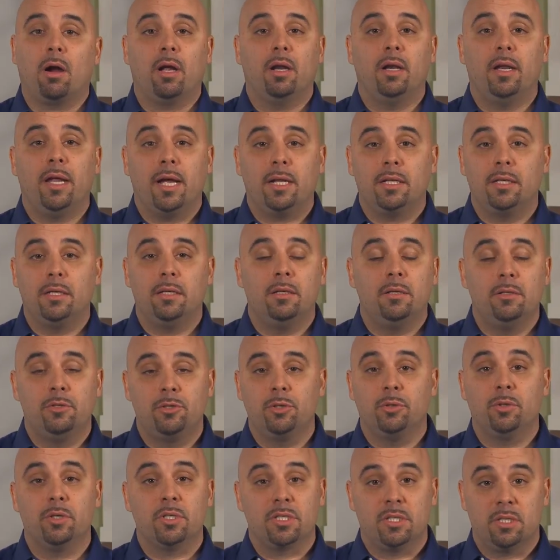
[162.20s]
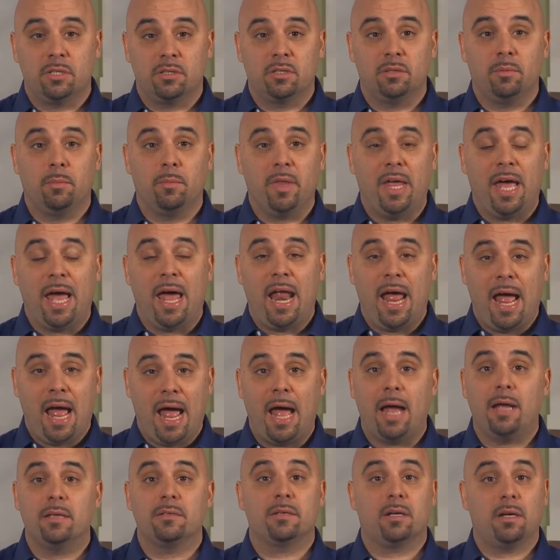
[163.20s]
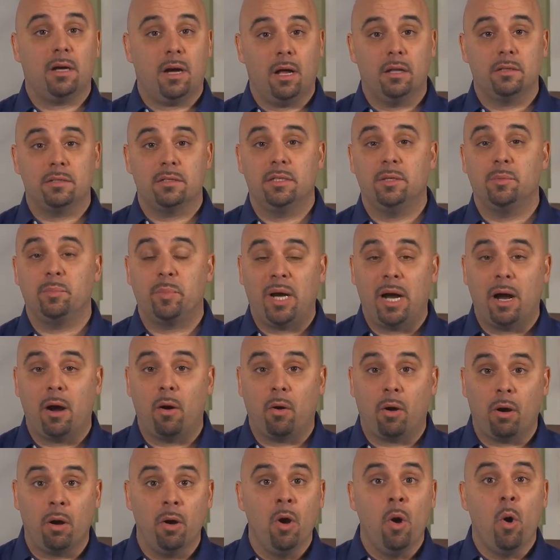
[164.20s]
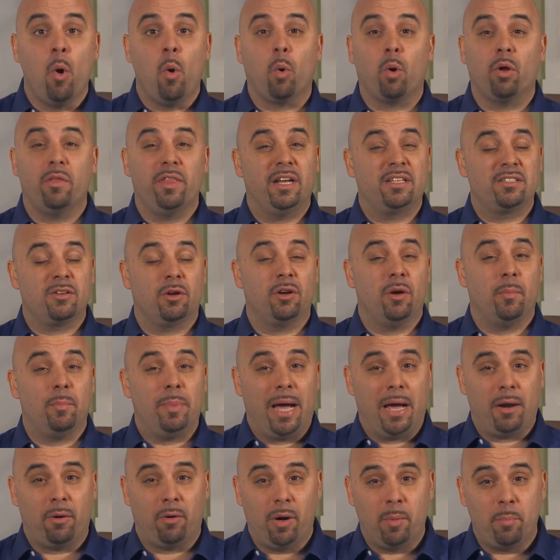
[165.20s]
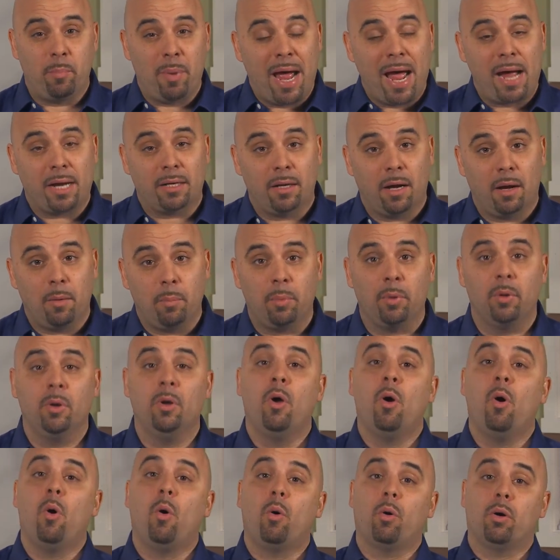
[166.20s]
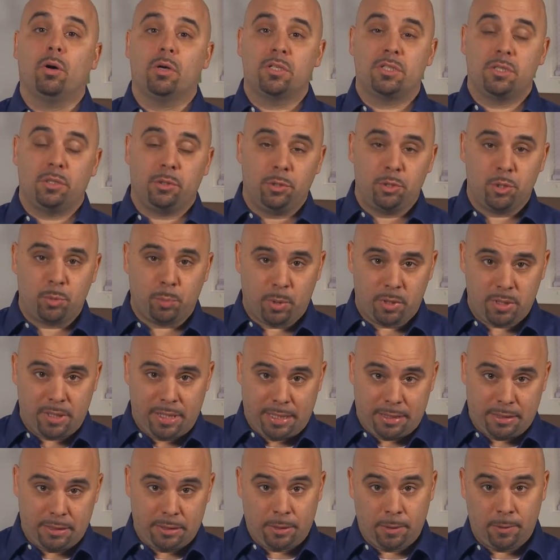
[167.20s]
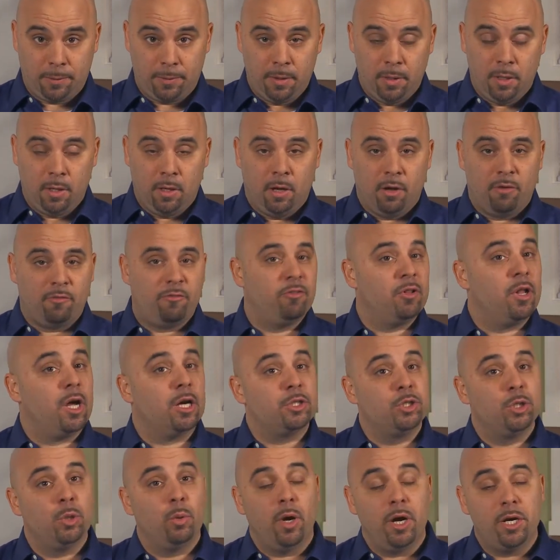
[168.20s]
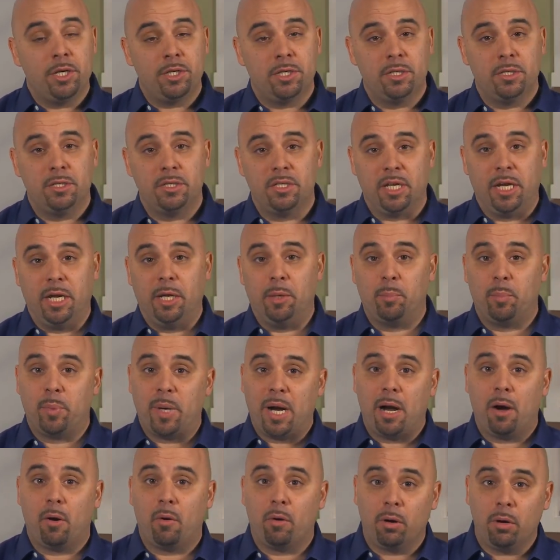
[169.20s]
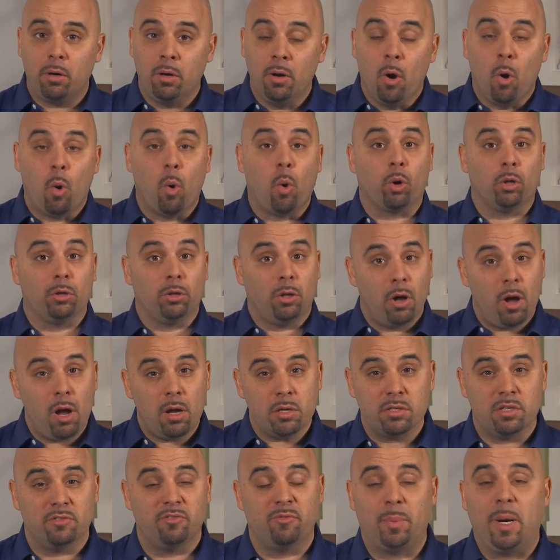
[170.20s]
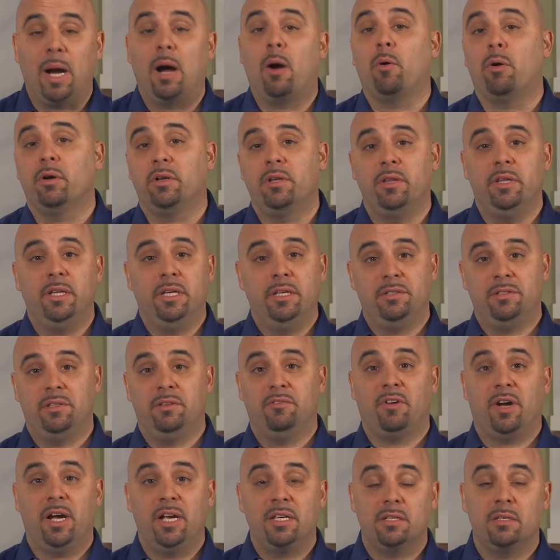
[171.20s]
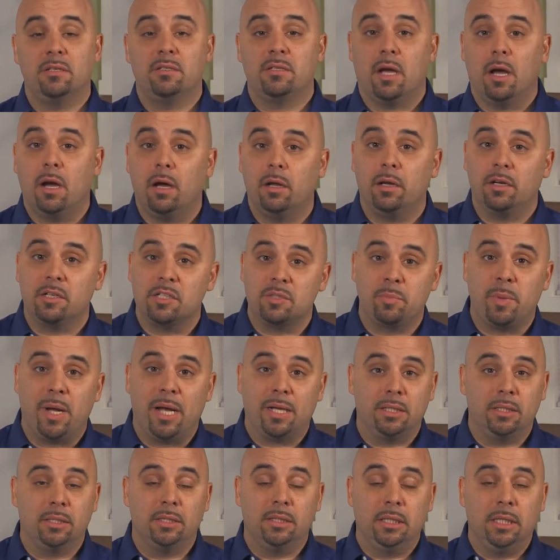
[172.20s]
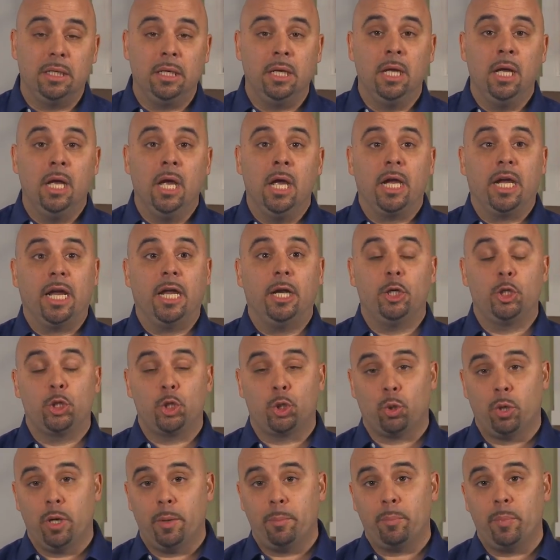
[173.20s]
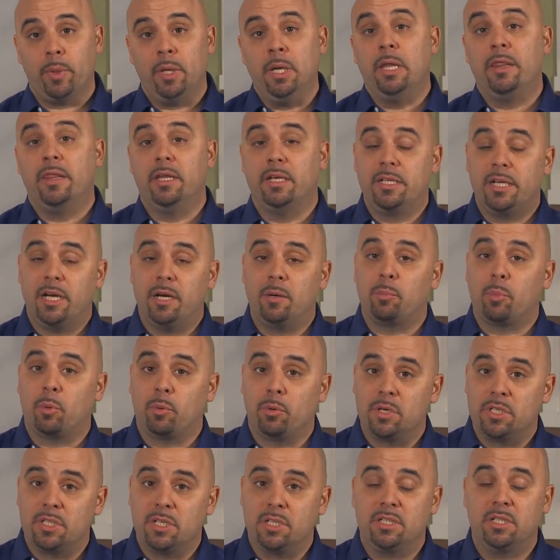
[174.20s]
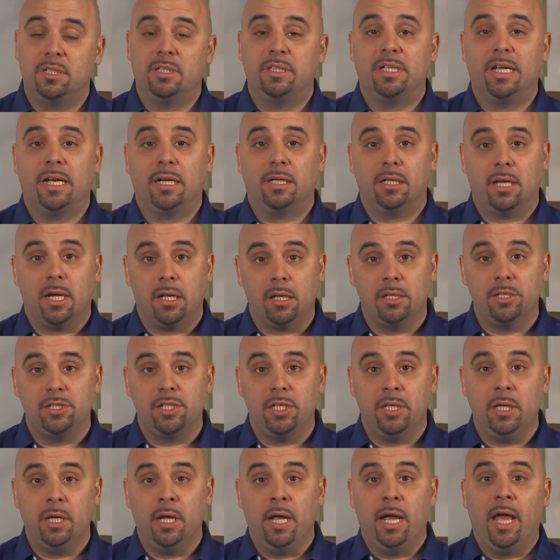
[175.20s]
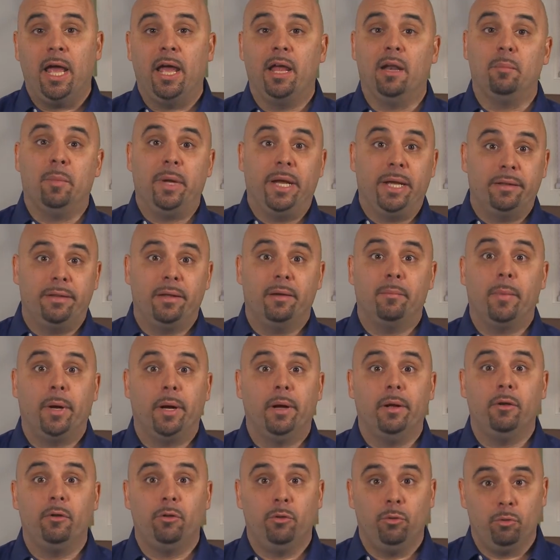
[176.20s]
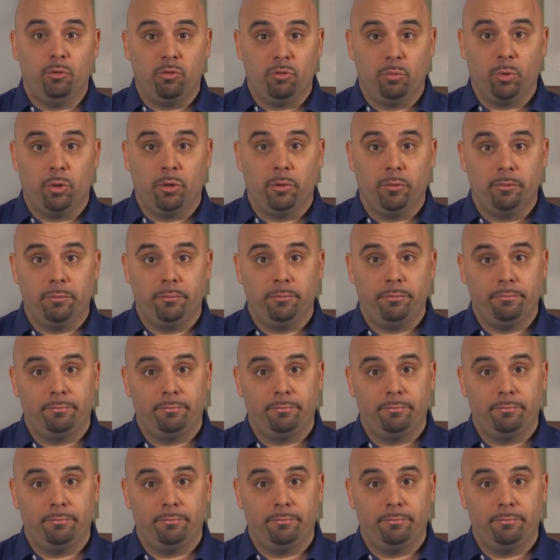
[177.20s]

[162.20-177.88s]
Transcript: connected to a system that has constant power or that's on a battery backup or a surge protector. Fluctuations in power or loss of power to these devices unexpectedly can trip the tamper-resistant technology and make them unusable.